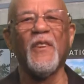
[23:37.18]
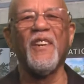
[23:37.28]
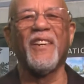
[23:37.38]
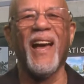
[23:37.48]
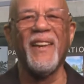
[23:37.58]
free
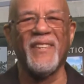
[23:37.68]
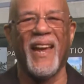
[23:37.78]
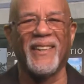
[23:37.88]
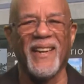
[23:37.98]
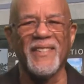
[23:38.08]
to
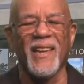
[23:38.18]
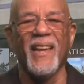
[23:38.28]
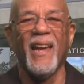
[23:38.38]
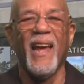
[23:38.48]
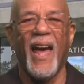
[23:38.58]
contact us
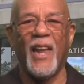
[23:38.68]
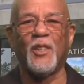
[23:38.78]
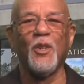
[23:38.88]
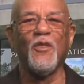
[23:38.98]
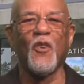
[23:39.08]

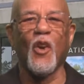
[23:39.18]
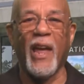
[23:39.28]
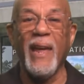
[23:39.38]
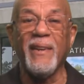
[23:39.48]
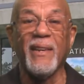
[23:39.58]
at
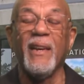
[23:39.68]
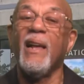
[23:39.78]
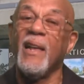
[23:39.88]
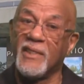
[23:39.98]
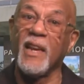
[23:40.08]

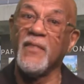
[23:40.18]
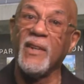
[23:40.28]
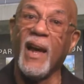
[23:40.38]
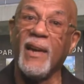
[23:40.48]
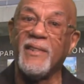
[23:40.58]

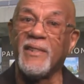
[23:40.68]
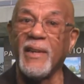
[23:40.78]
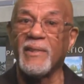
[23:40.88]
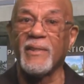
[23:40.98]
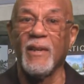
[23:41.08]

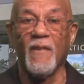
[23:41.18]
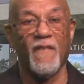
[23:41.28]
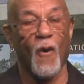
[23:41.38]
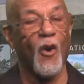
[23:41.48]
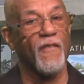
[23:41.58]

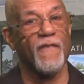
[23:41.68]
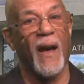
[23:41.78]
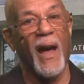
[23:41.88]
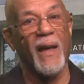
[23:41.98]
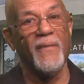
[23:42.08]

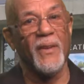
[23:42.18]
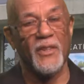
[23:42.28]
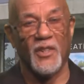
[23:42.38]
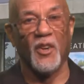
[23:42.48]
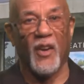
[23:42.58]

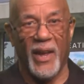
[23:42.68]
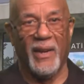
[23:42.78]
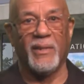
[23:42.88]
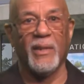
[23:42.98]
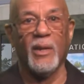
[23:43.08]

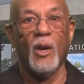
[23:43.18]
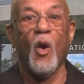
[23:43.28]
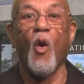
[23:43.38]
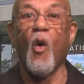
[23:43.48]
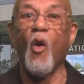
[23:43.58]

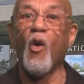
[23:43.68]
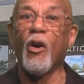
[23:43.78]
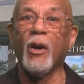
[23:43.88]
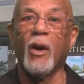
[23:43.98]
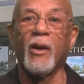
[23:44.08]
248-796-4508
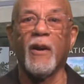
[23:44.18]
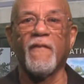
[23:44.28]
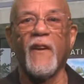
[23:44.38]
or on our